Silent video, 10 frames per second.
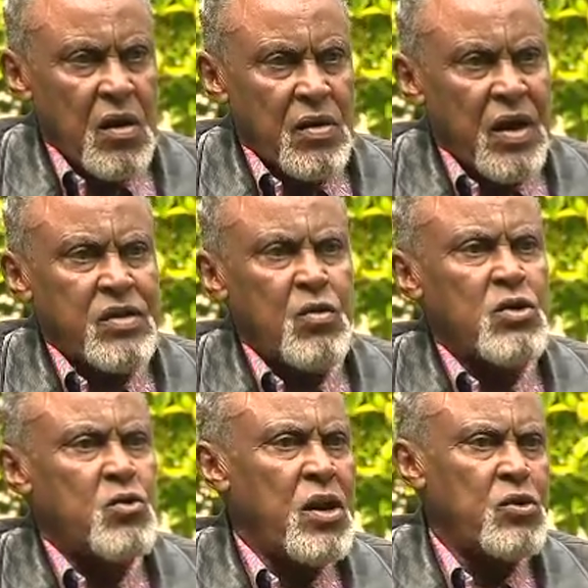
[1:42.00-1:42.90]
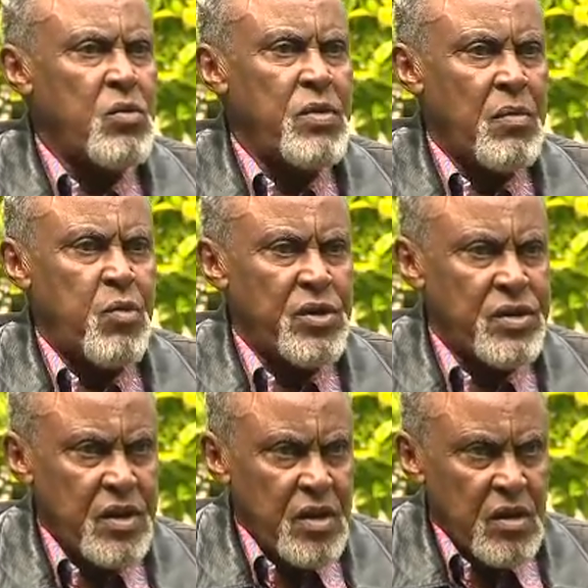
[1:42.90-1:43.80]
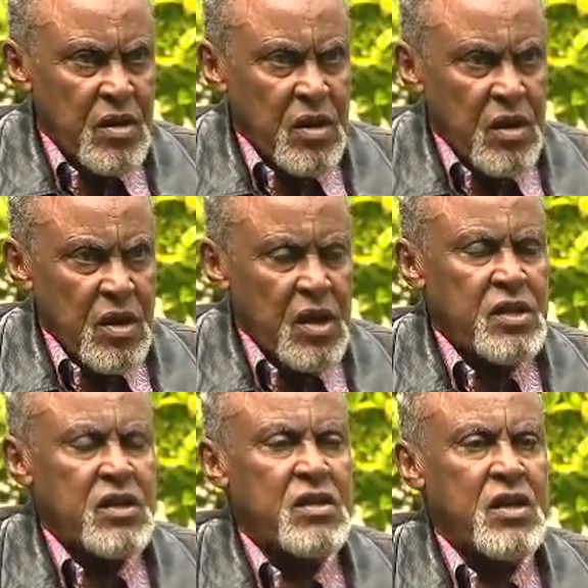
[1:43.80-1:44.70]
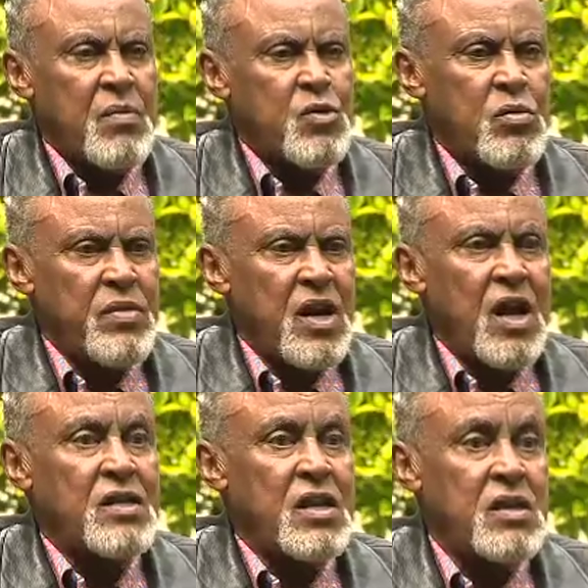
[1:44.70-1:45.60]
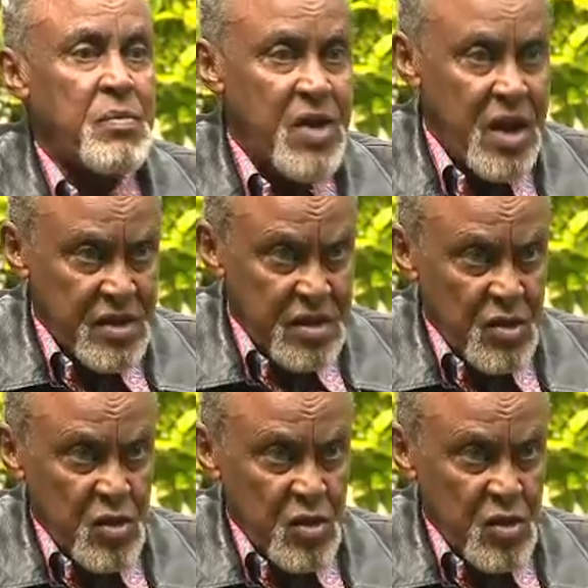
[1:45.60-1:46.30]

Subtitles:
that he was going to be appointed. It has come to me as a surprise.